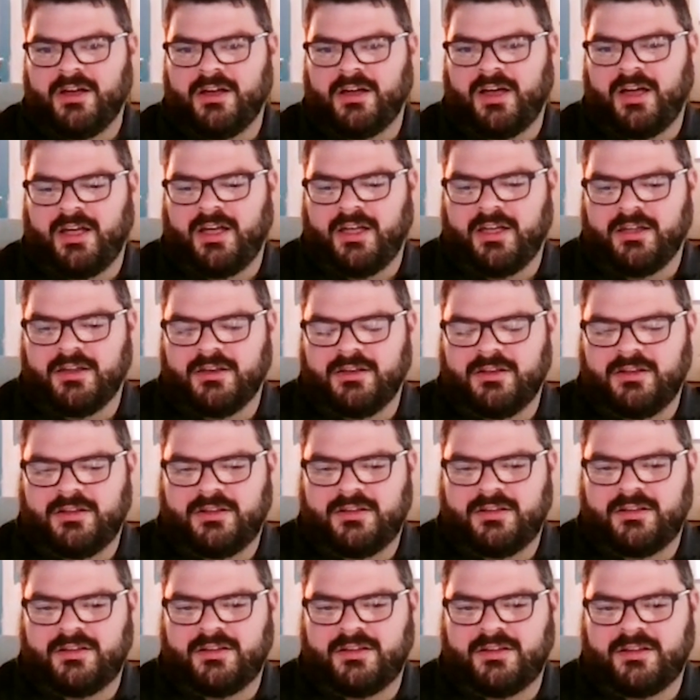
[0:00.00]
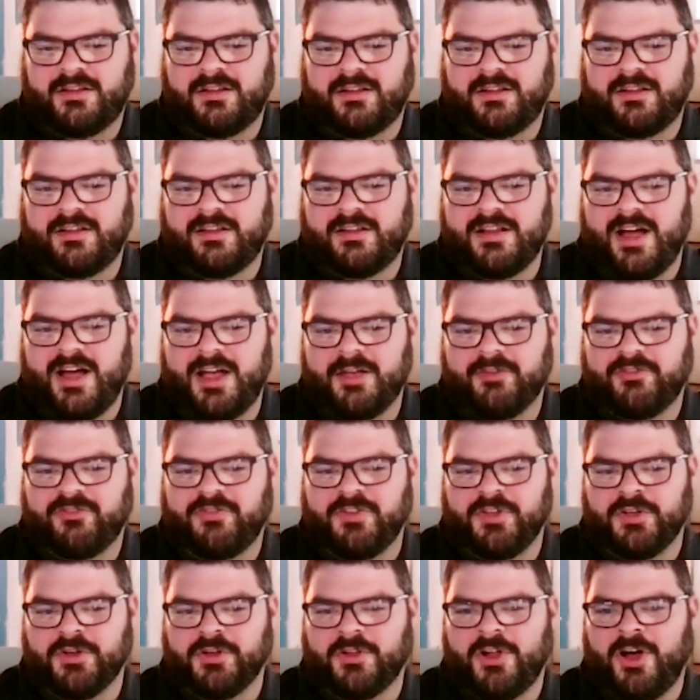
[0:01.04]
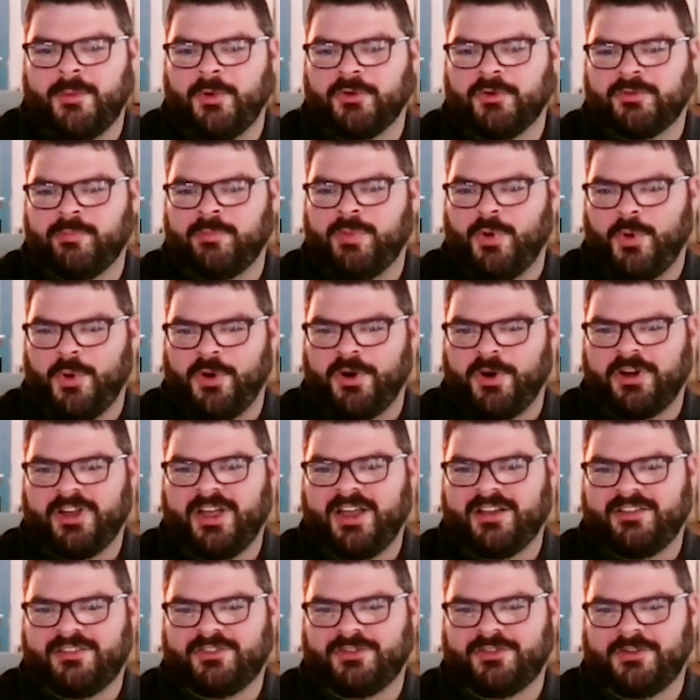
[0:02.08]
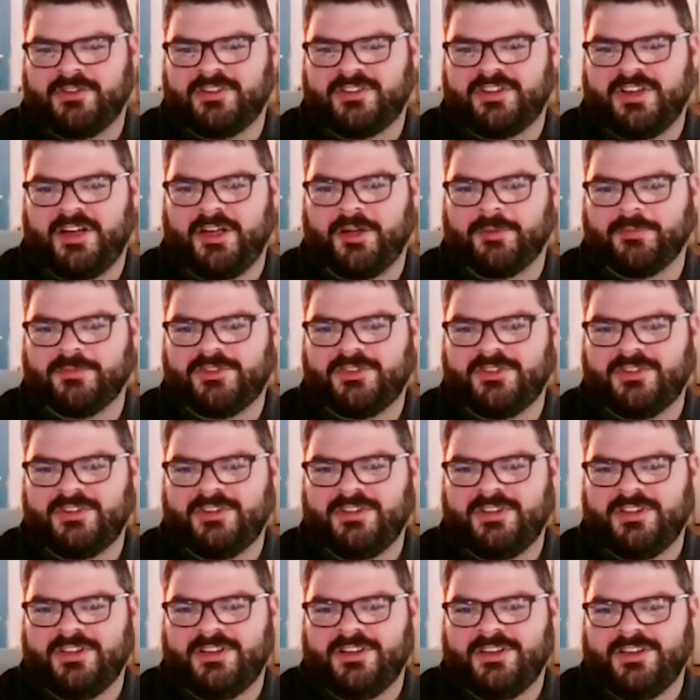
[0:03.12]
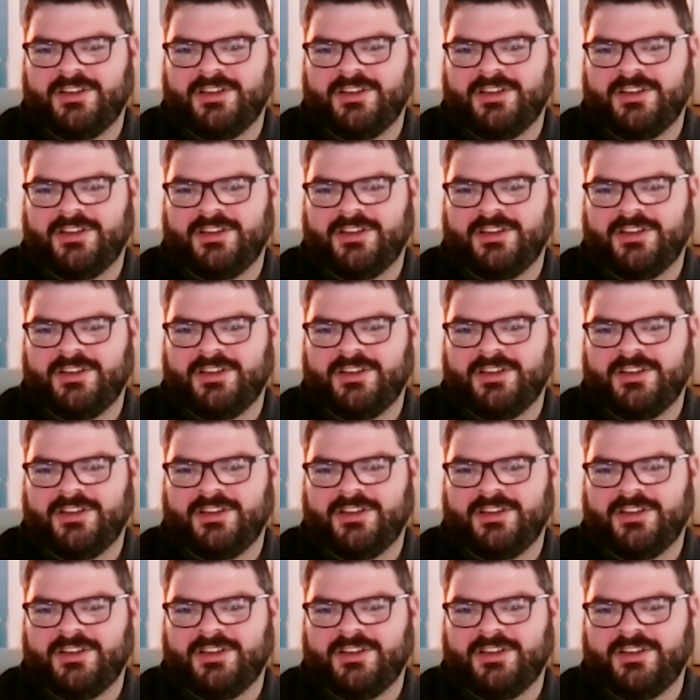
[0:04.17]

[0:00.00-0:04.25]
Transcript: I I feel almost bored at certain times